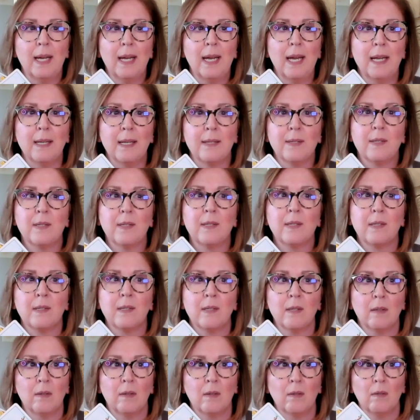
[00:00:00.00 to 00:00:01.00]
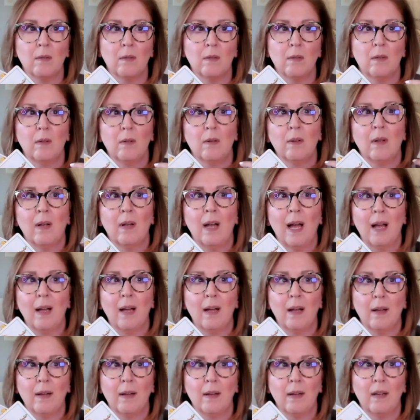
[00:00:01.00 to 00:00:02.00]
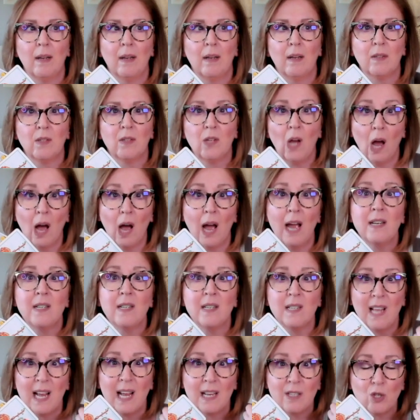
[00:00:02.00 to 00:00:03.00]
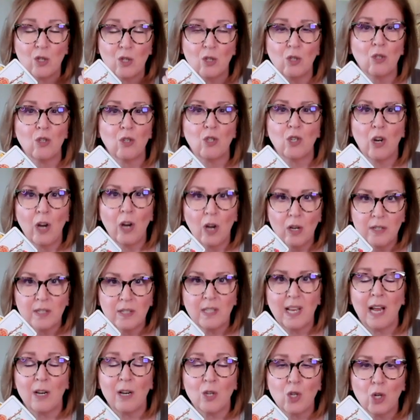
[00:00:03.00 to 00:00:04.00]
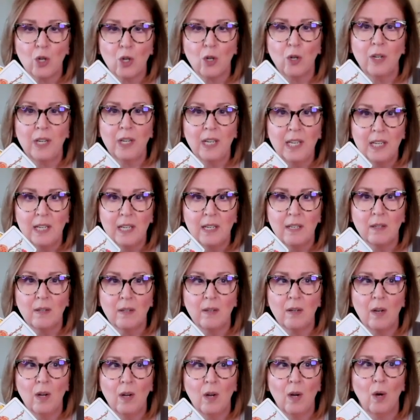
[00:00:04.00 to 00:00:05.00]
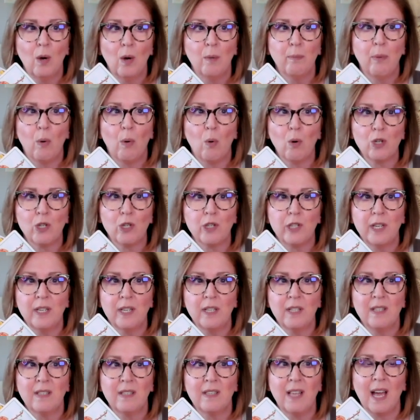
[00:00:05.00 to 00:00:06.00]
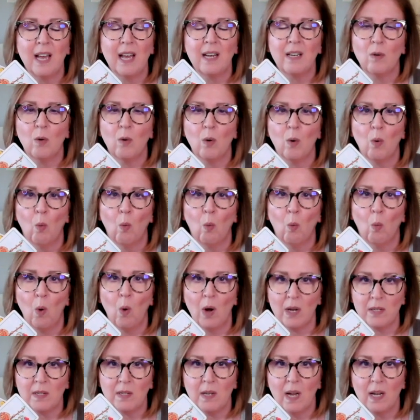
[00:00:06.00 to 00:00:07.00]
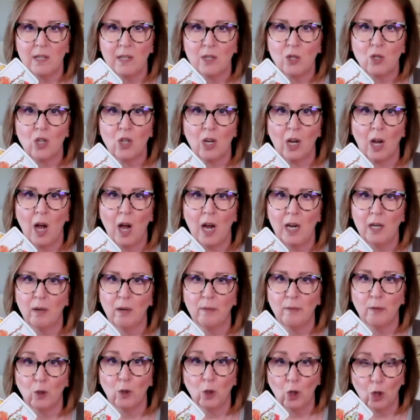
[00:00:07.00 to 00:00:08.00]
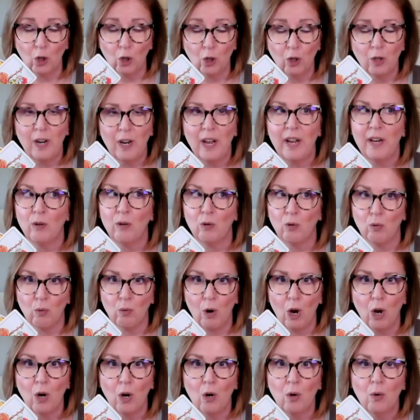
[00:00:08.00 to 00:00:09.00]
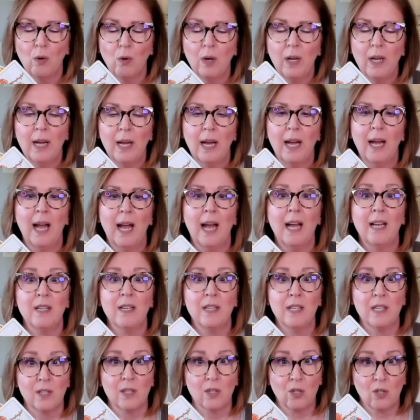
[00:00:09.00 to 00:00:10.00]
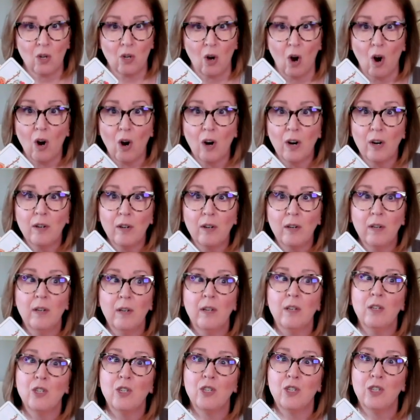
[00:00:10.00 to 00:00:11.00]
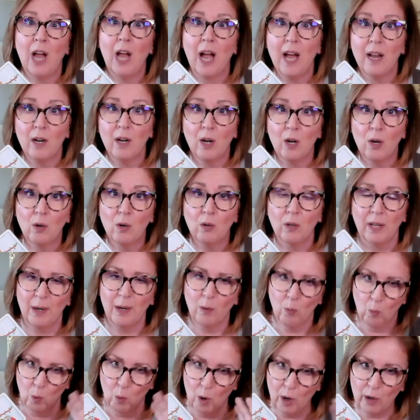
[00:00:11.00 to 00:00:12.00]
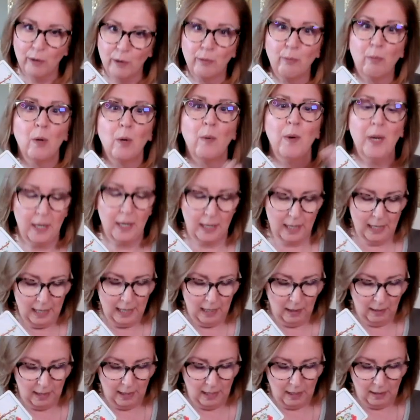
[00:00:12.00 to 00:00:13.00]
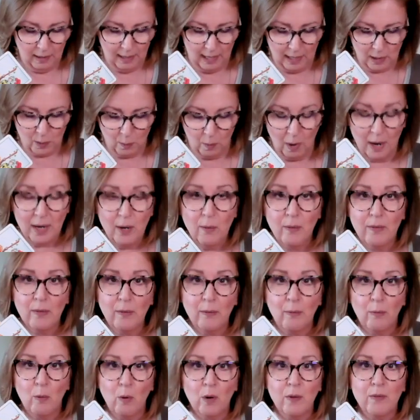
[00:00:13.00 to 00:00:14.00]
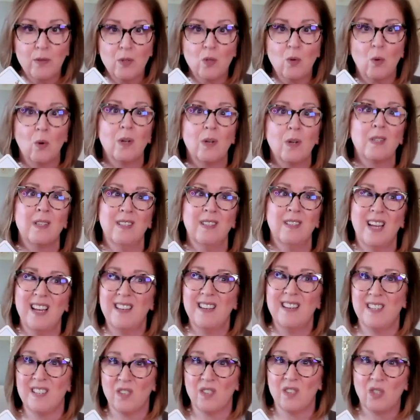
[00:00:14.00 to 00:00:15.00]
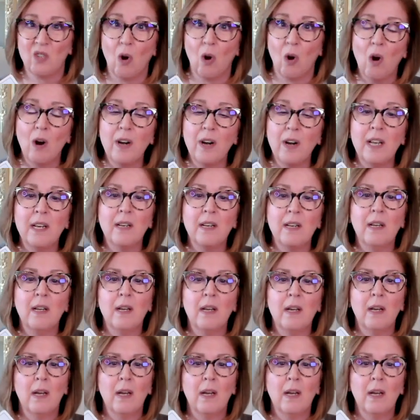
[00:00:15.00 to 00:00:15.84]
It's tied to that Saturnian portion that wants us to kind of learn and grow and discard shadow, like work through it, heal it. That's why you have the Four of Swords, and then discard it